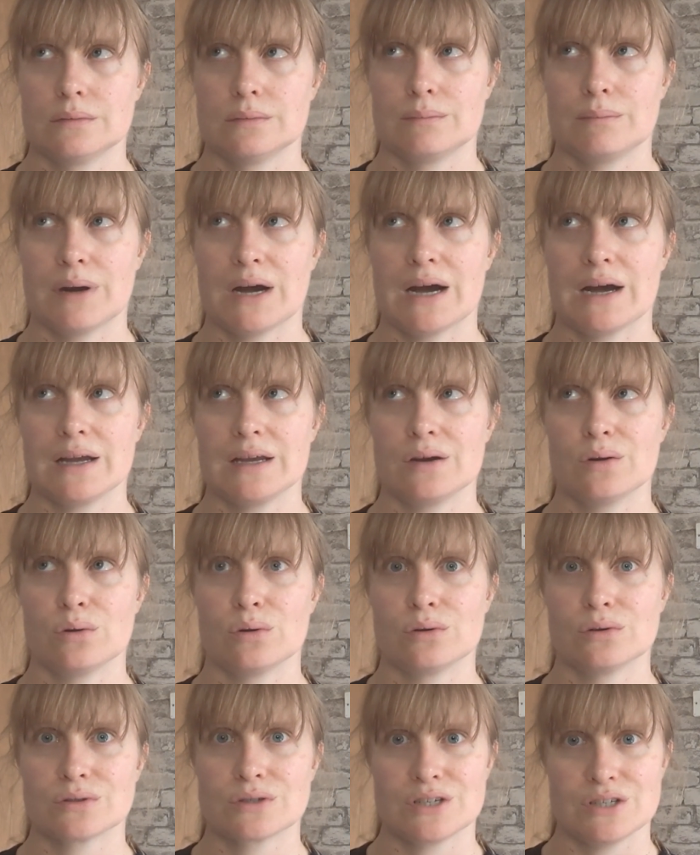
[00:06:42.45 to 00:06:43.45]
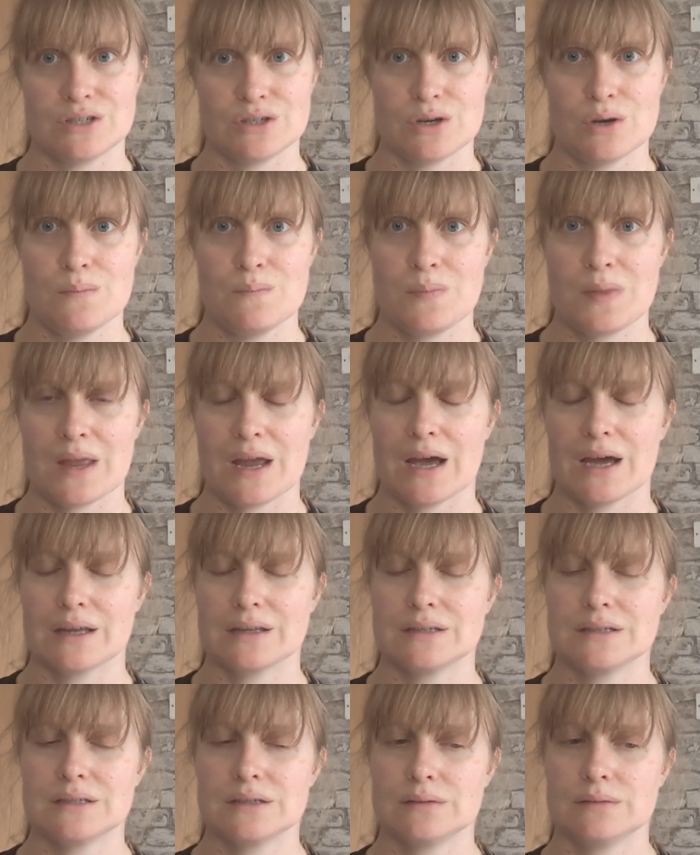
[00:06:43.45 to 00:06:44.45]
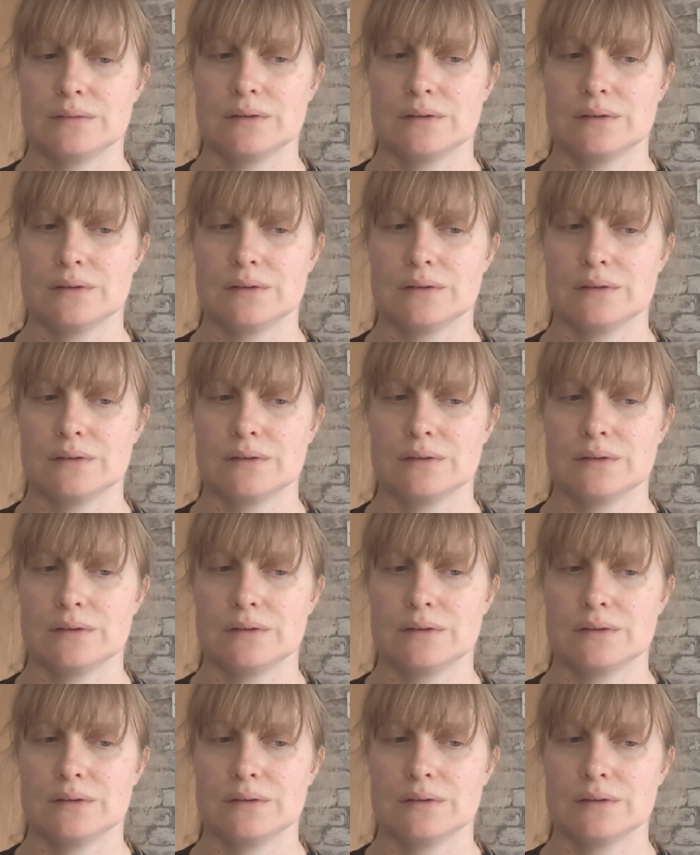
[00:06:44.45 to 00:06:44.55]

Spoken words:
my autism and